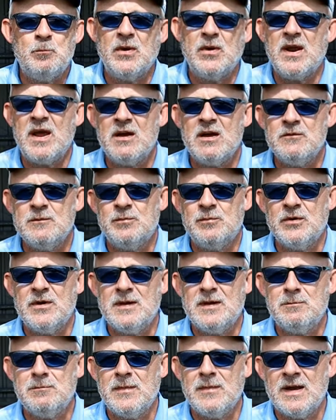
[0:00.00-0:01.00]
but I haven't
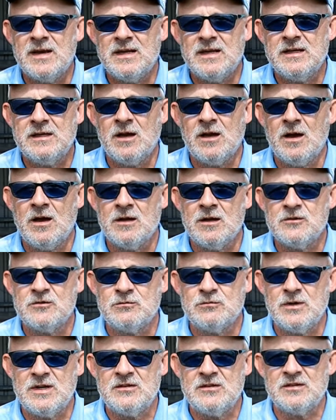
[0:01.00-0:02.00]
put in many
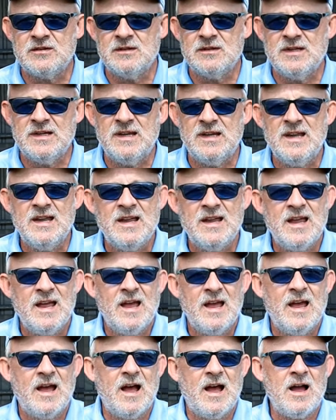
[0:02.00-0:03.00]
cards recently.
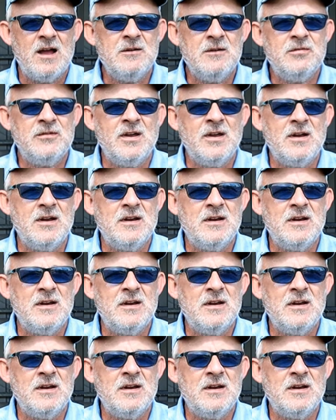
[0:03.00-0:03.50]
I